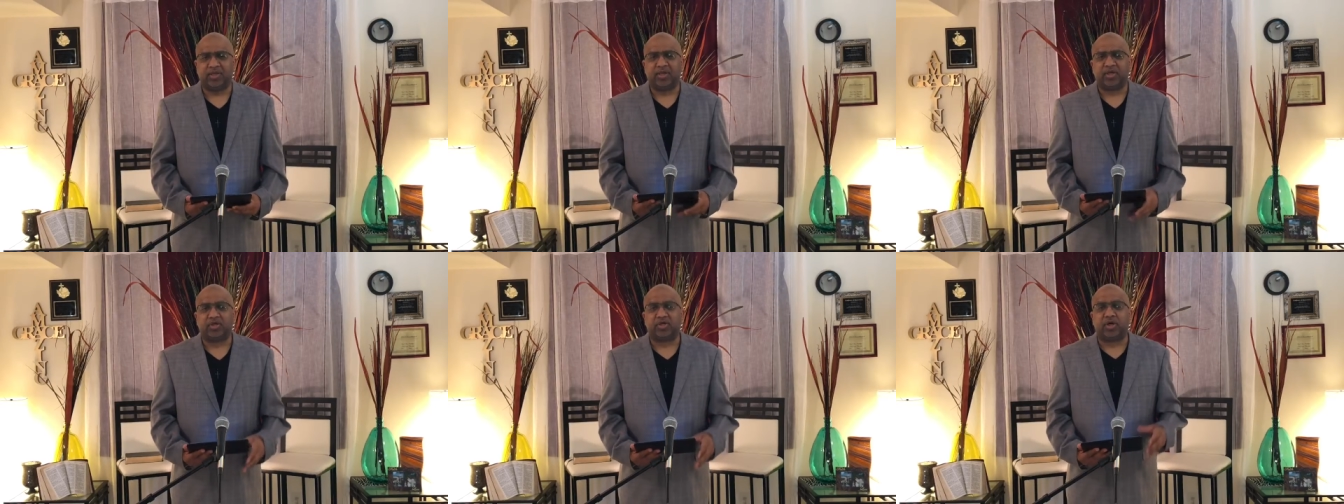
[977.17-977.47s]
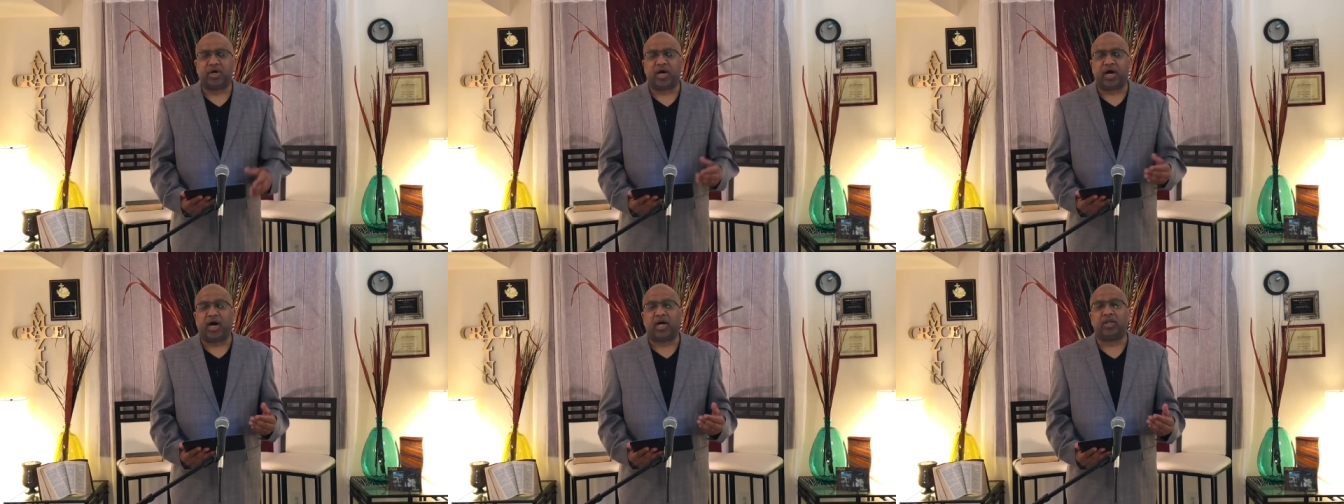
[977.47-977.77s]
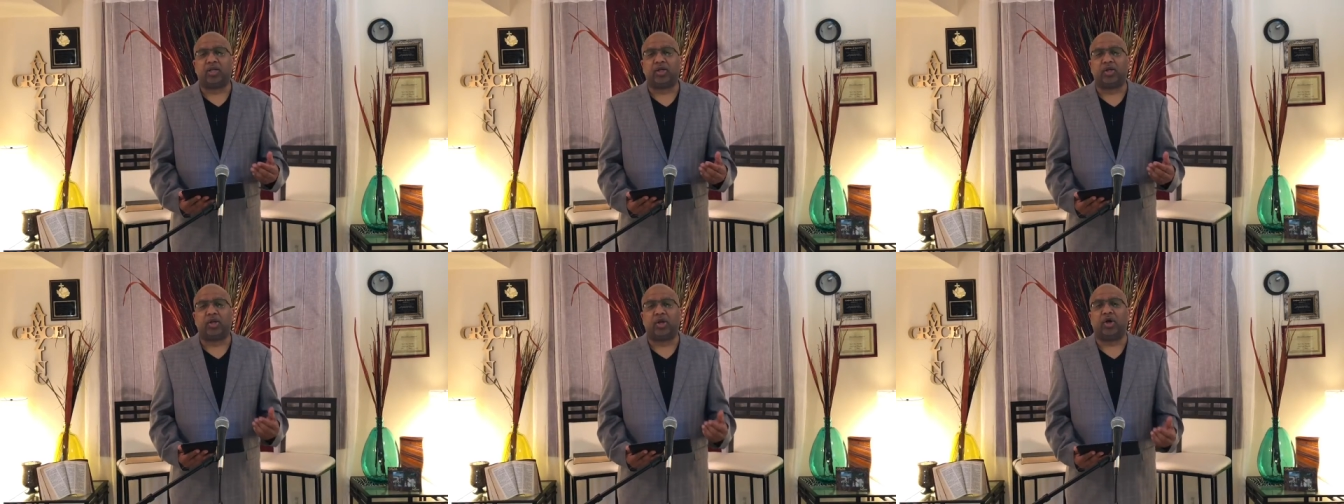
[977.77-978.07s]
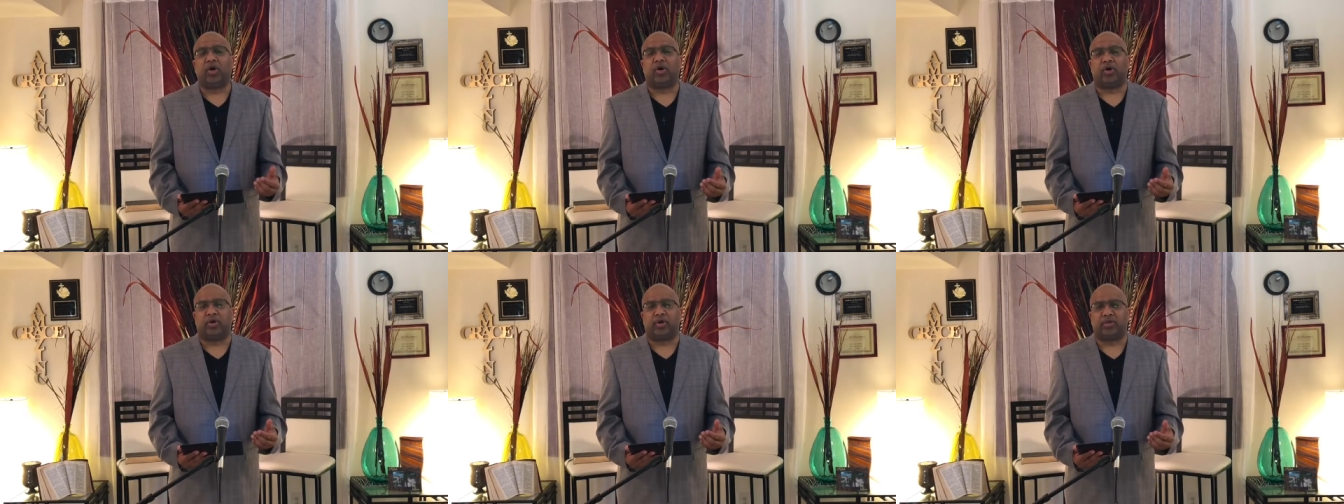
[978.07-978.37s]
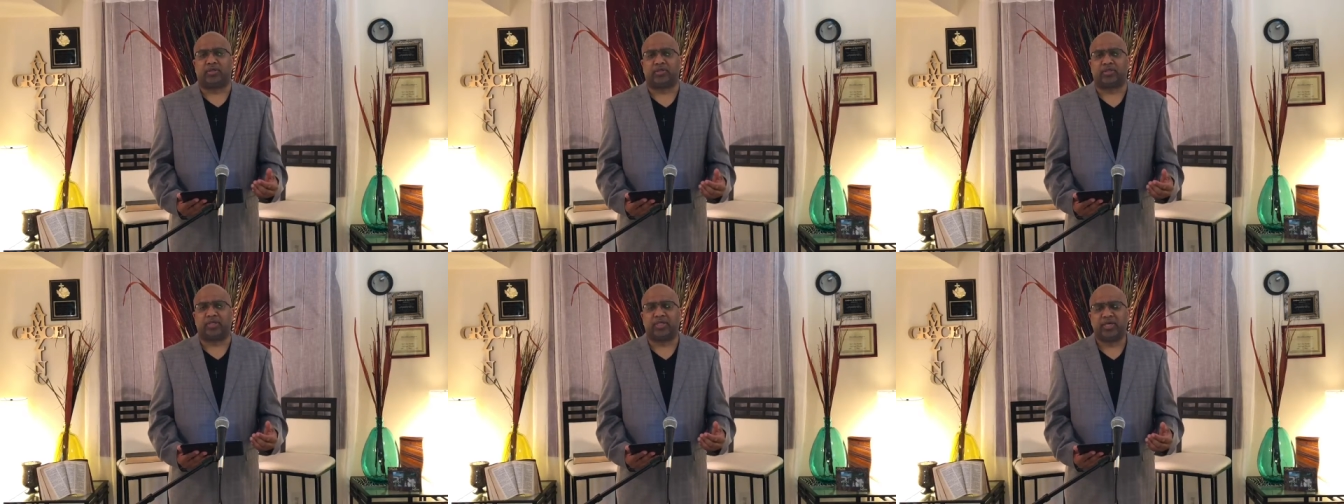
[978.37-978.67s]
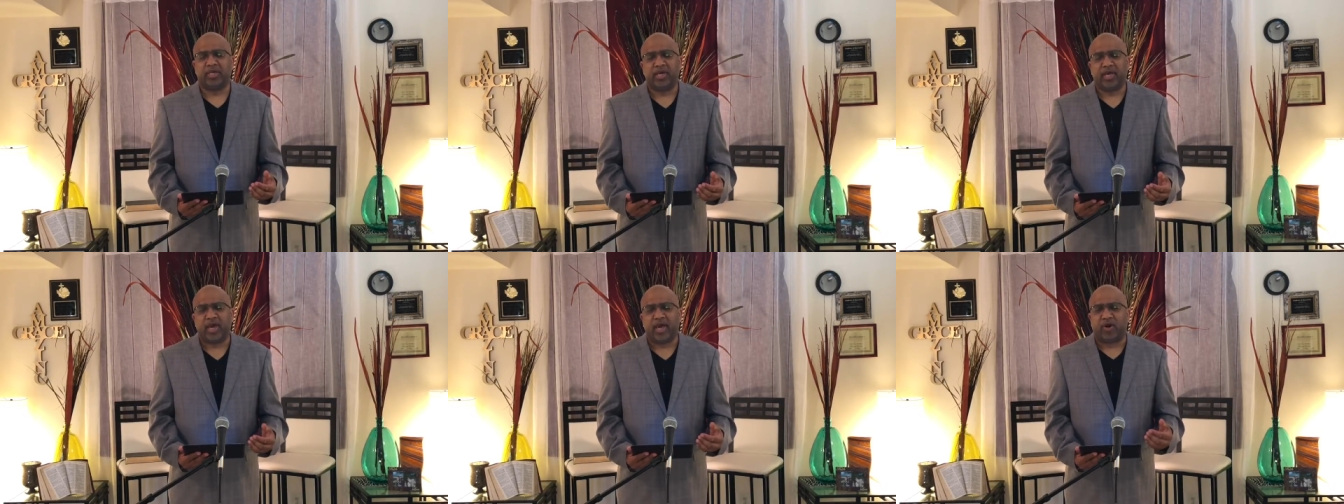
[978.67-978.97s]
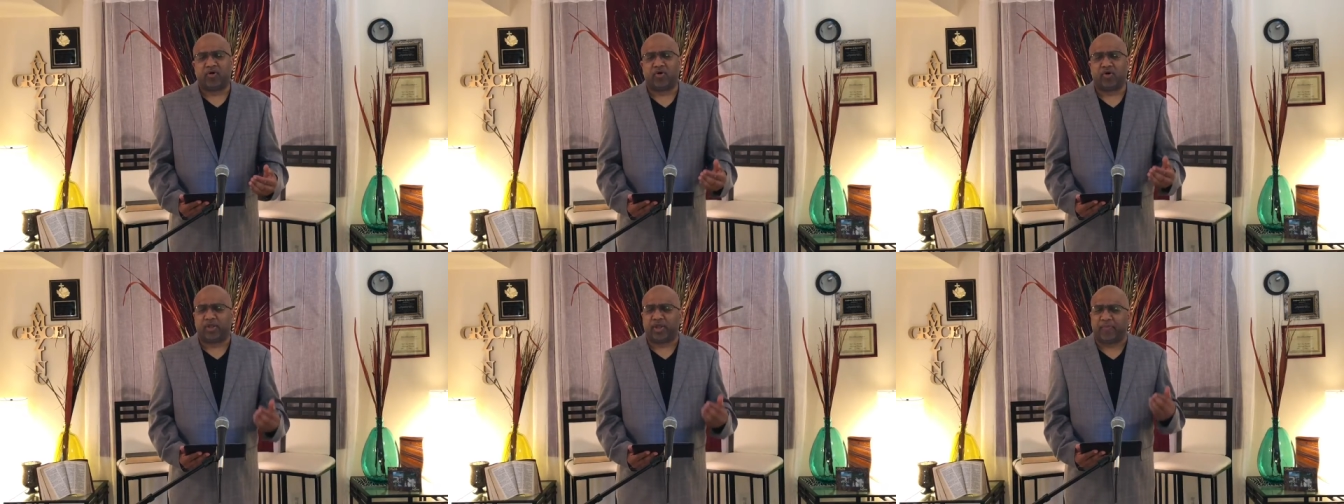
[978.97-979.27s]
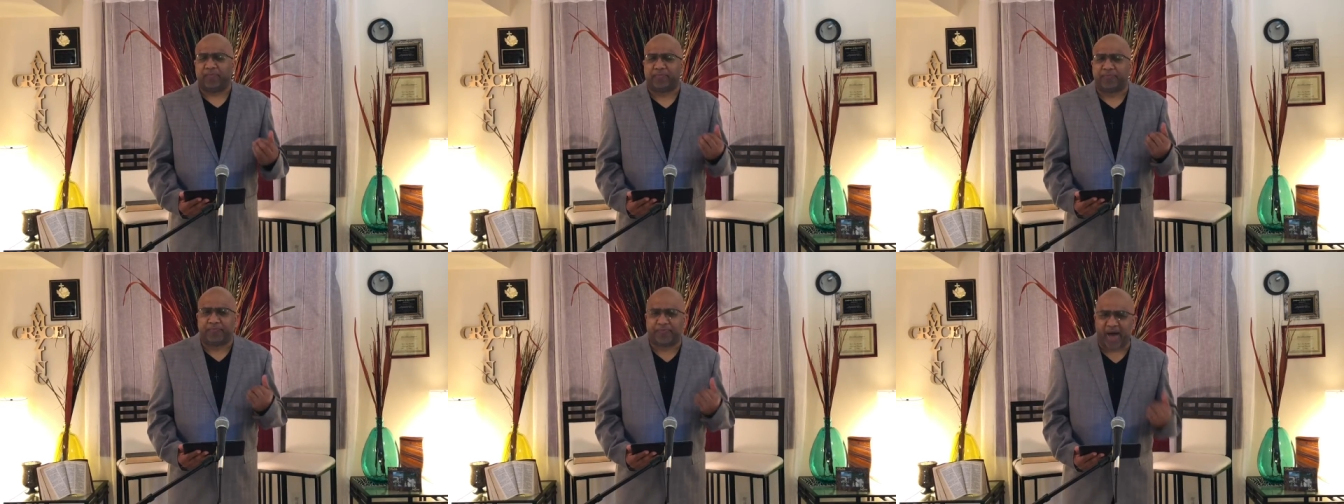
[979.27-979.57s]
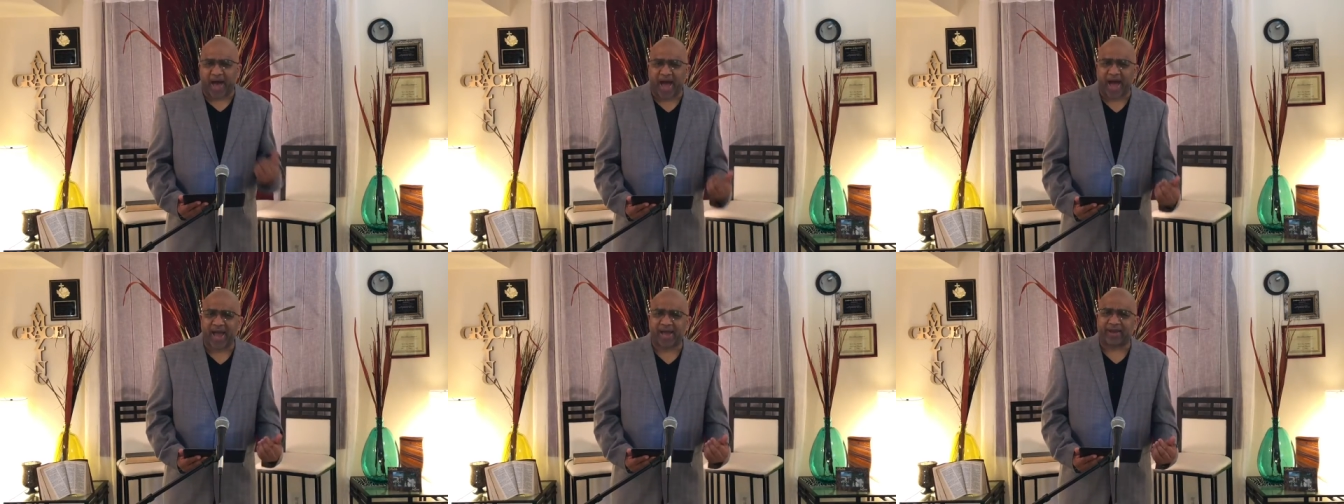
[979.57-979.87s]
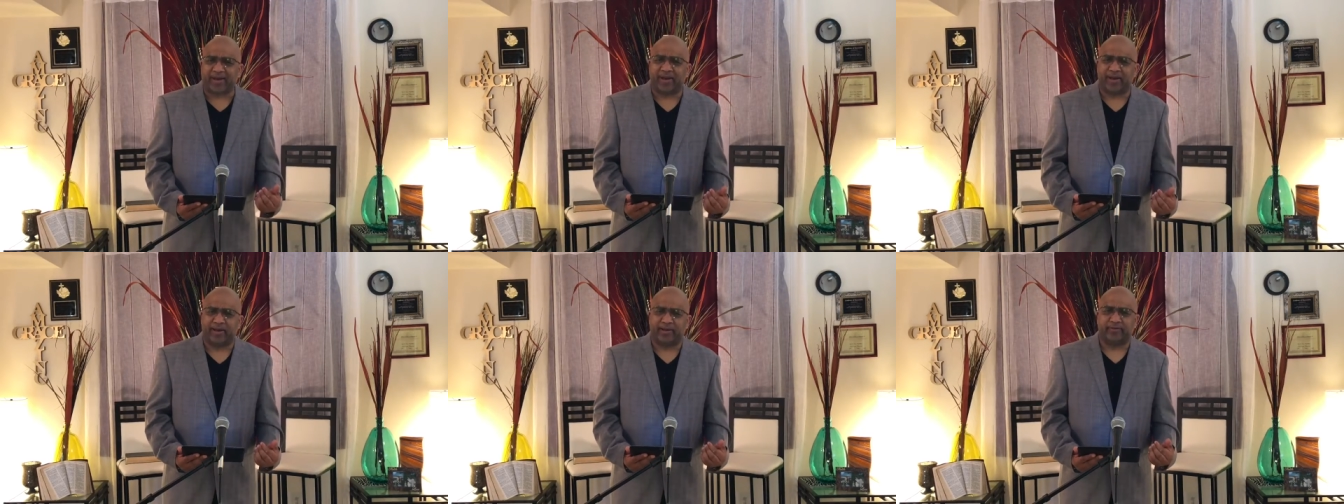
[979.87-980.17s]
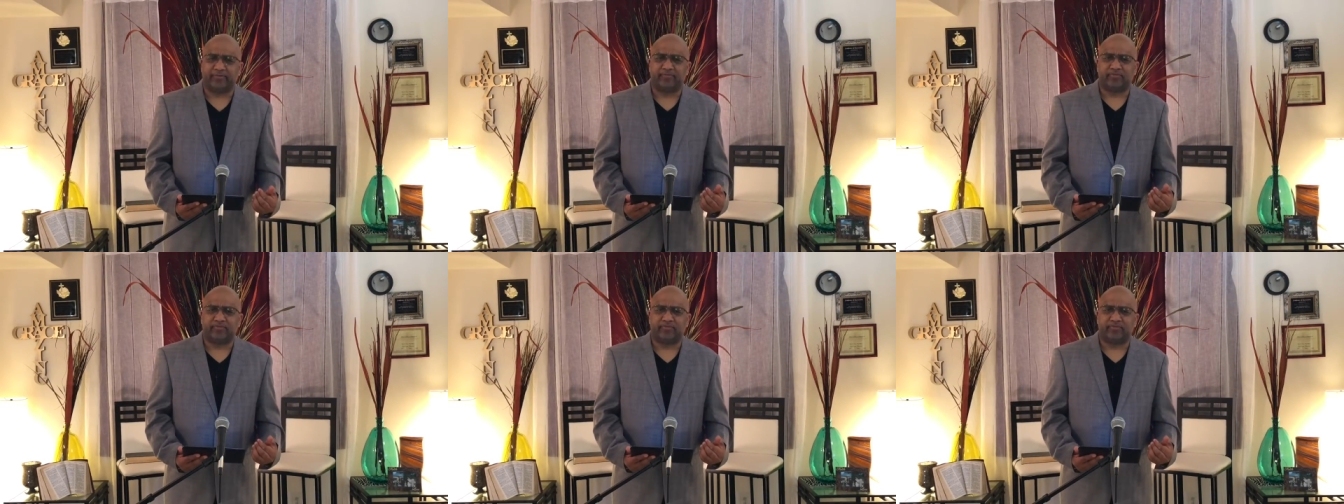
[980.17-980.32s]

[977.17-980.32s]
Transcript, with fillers: you're unlearned, and on the back